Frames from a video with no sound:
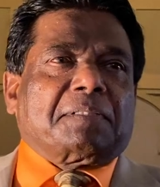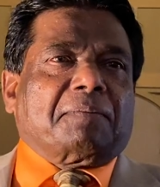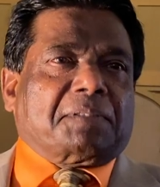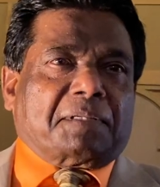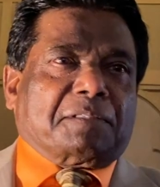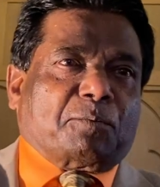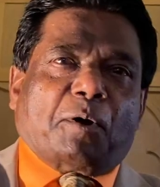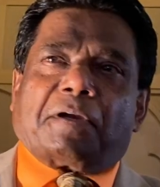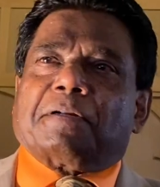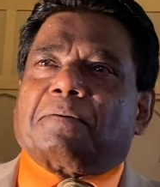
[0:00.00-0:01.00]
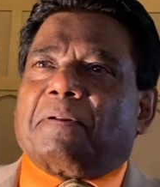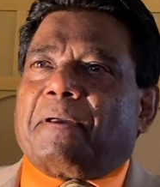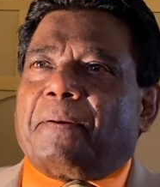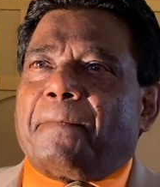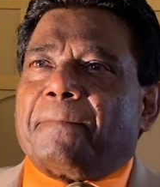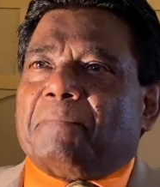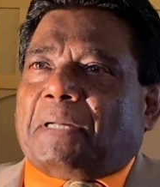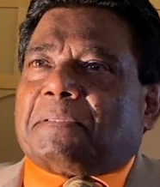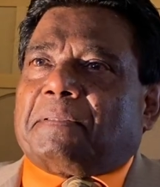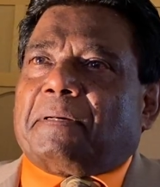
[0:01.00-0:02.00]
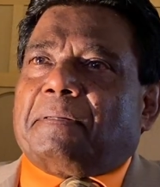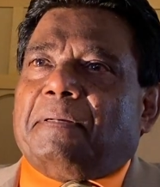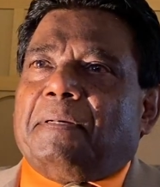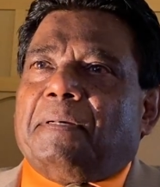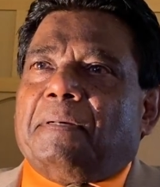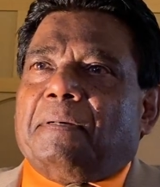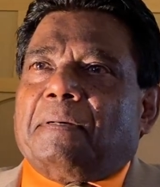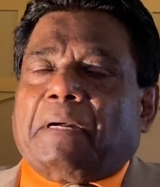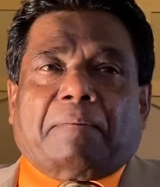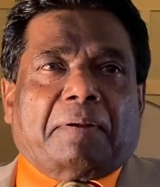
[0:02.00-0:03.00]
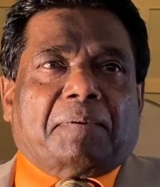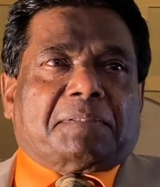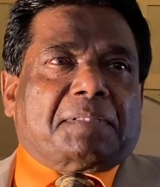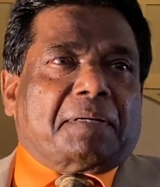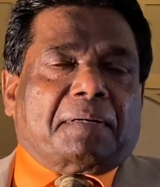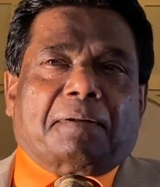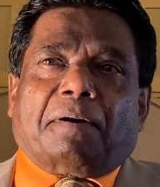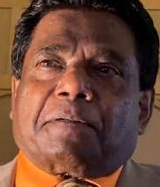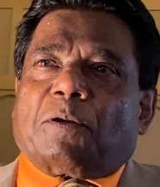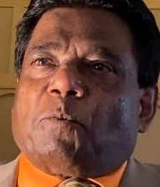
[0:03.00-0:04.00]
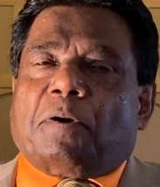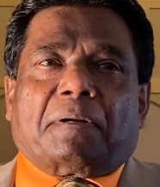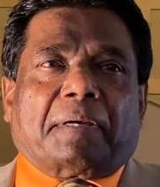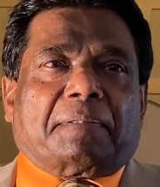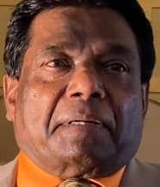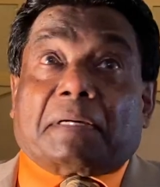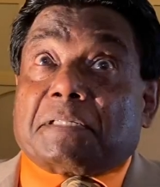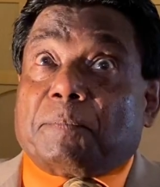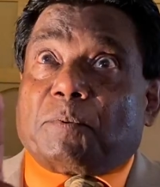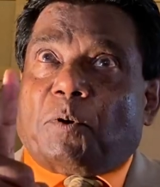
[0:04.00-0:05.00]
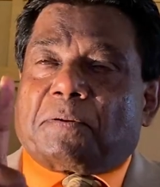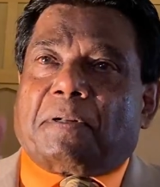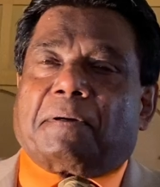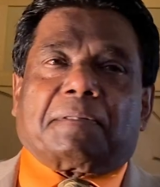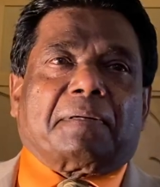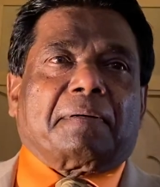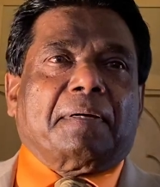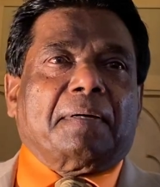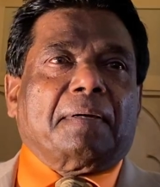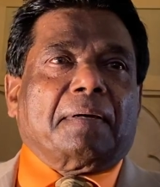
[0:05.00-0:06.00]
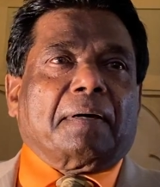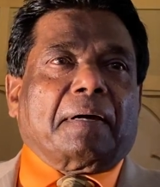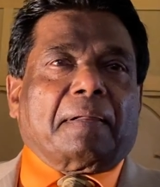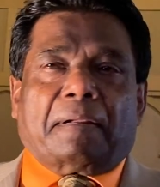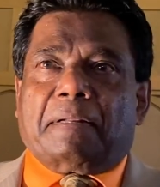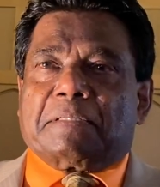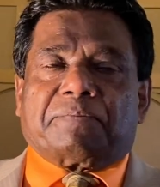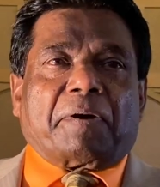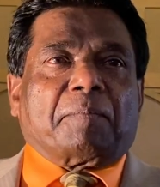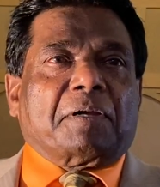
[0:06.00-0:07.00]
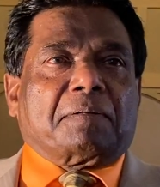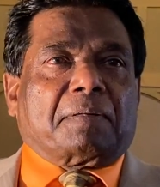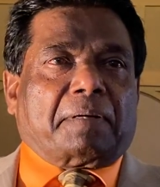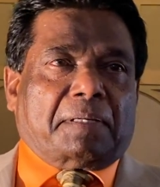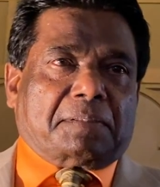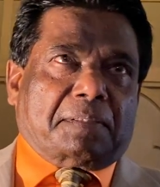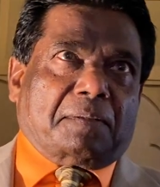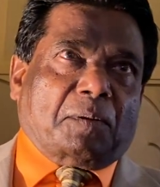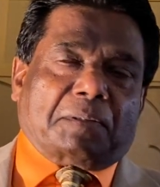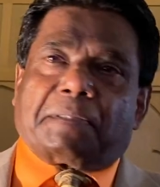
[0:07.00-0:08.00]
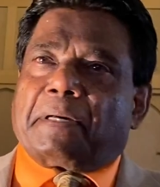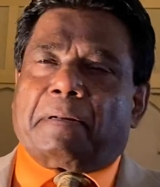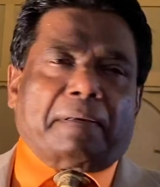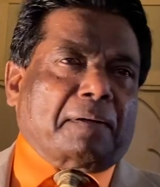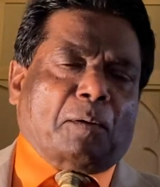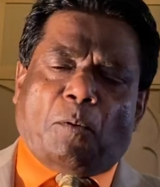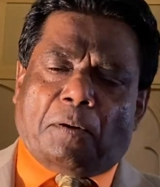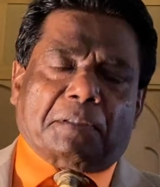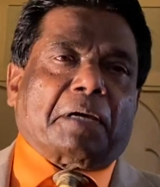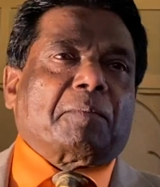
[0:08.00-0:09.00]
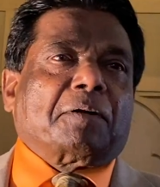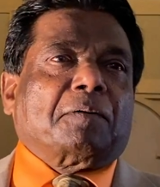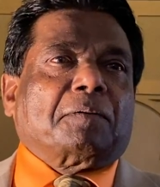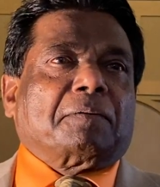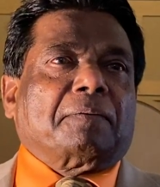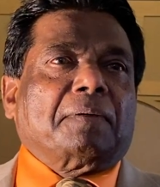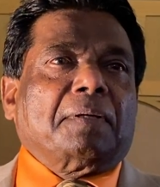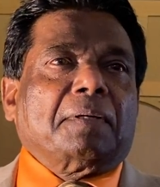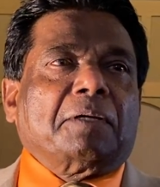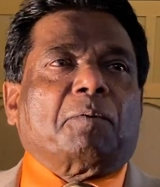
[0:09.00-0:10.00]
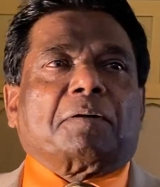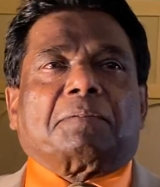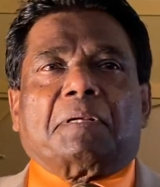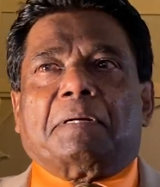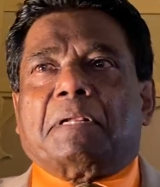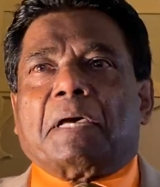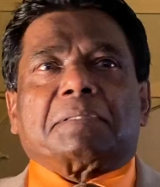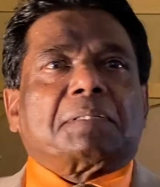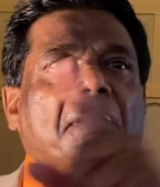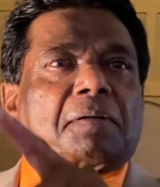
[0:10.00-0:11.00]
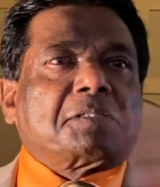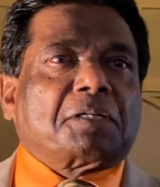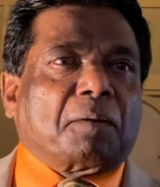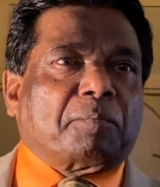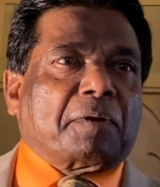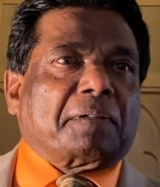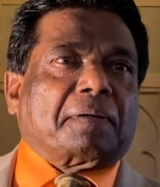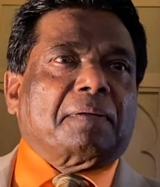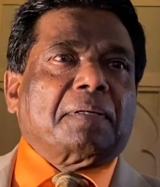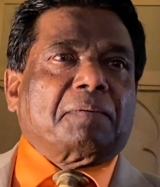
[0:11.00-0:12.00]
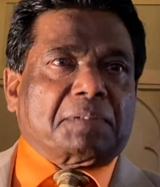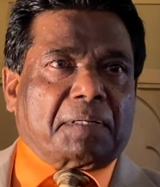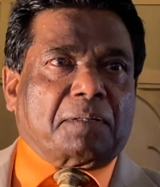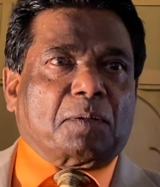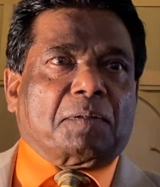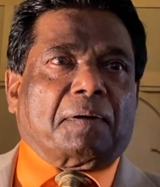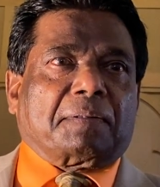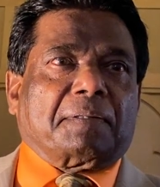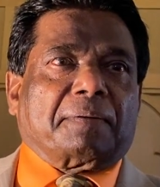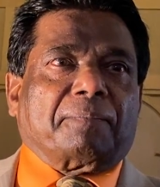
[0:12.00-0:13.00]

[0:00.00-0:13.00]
Sylvester is working today. Imagine that. I've never seen a doctor work like that except one doctor I led his family to Christ in North Carolina a long time ago. You know. He worked three days non-stop, brother. He was a Hindu doctor.